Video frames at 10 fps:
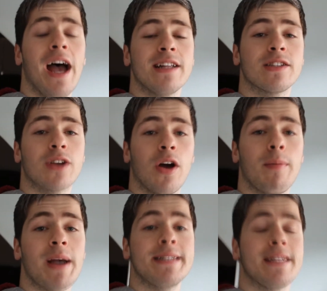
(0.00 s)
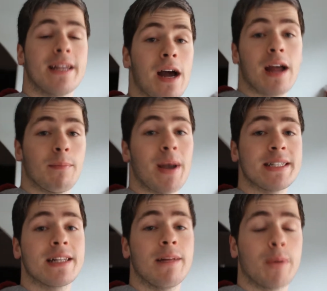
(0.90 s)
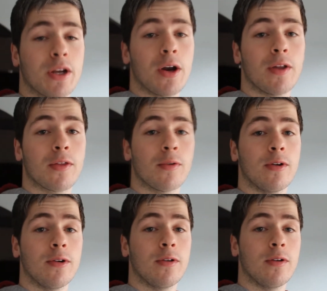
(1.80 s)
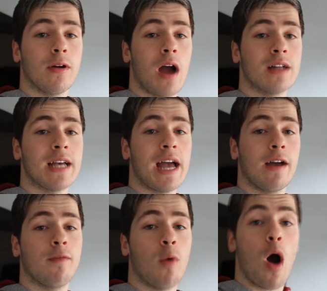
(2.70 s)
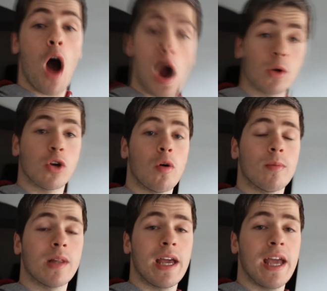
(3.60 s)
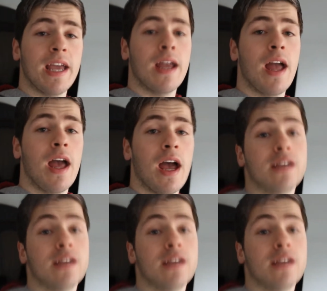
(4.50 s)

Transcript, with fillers: And so basically, basically I'm gonna go through a day of what I would normally eat.